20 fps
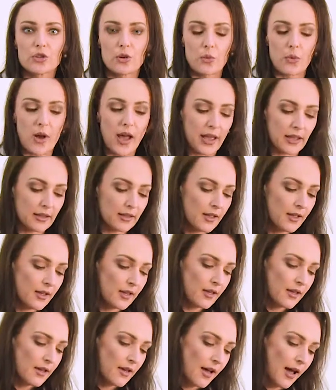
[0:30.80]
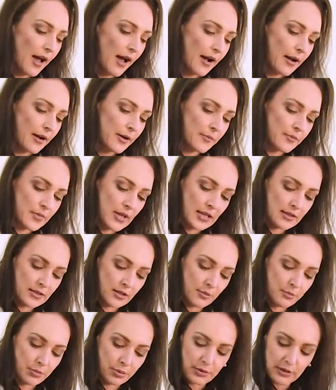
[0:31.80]
it weigh? It's
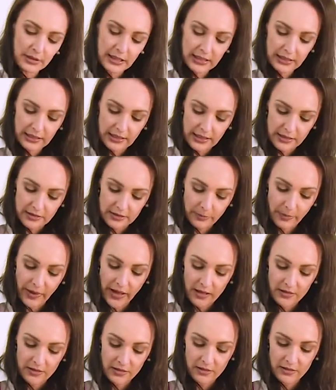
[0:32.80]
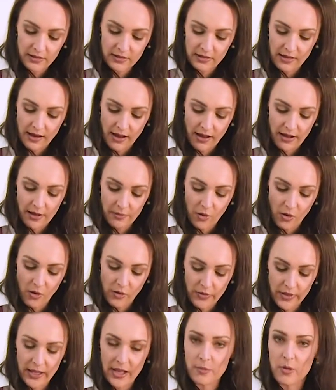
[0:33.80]
completely dependent
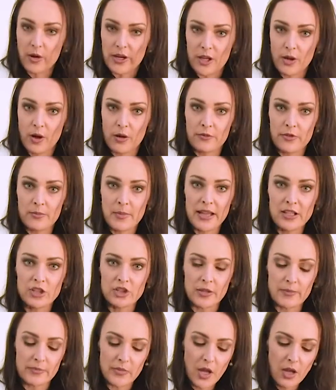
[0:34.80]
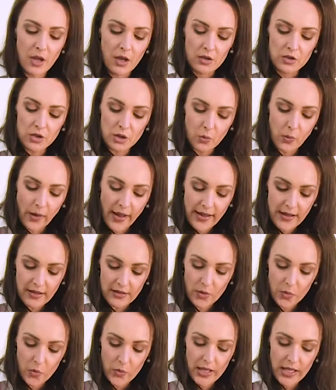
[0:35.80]
on their body conformation. So the way
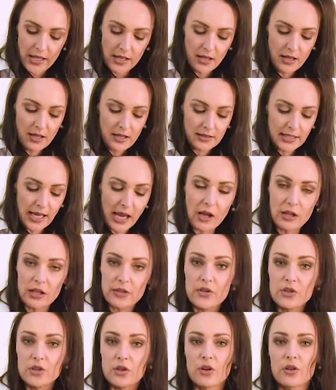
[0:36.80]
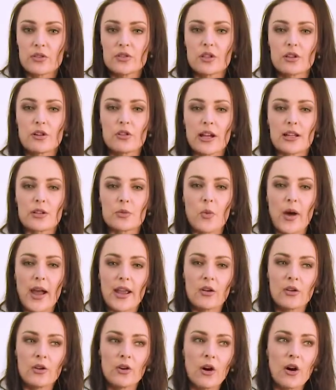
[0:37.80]
that we tell if a dog's the correct
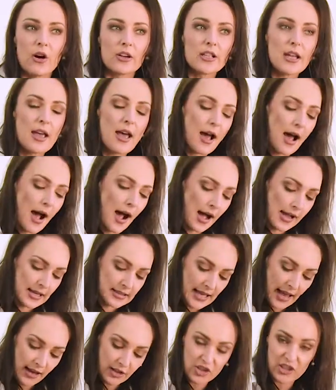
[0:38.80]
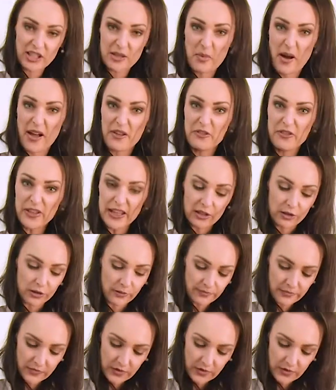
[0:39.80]
weight or not is actually by feel.